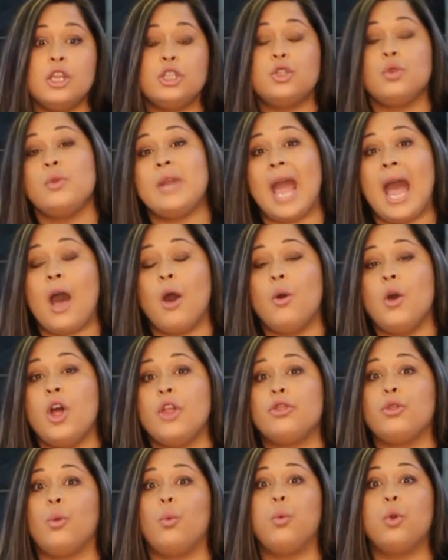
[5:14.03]
So now,
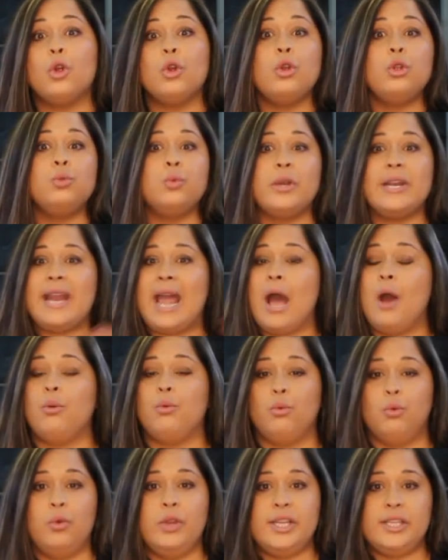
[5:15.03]
the
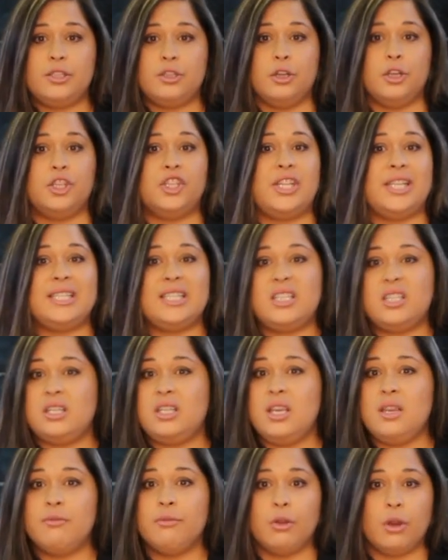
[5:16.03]
world-renowned research that
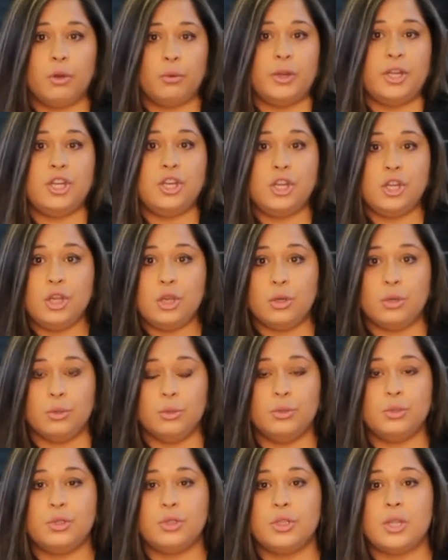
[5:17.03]
Steve Irwin
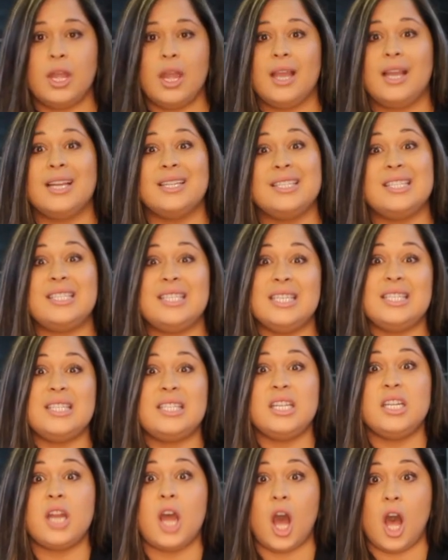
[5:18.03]
used
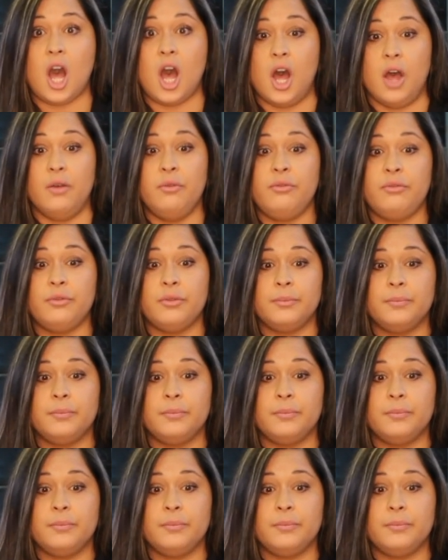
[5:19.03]
consisted of